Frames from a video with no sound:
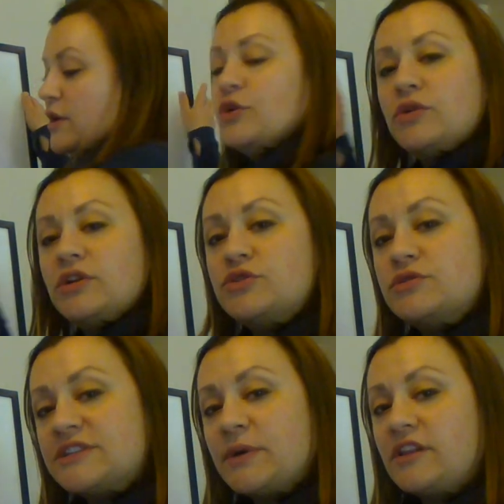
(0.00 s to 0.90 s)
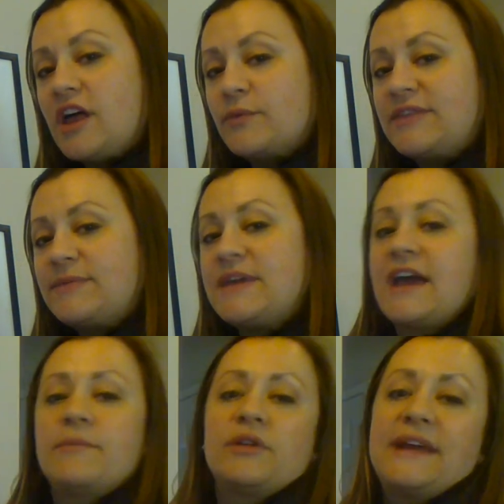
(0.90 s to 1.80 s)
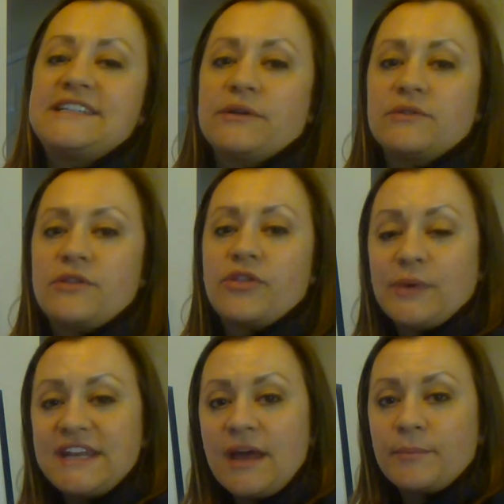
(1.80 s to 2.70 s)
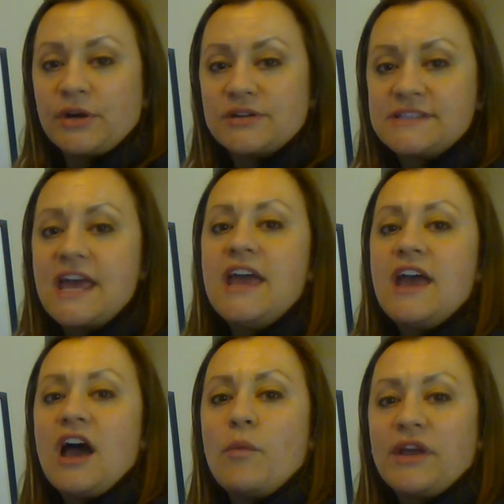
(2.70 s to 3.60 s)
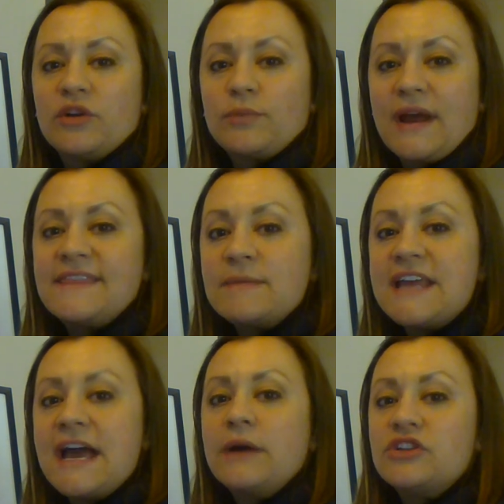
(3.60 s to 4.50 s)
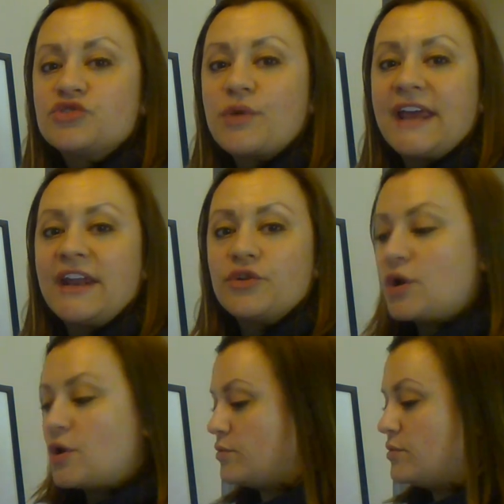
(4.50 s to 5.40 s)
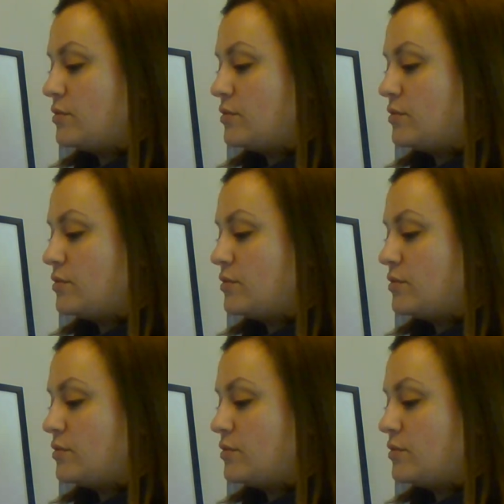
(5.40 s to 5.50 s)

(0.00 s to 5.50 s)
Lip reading: you to do this one along with me. I'm going to write down 3 numbers. I want you to write them down and try it on your own.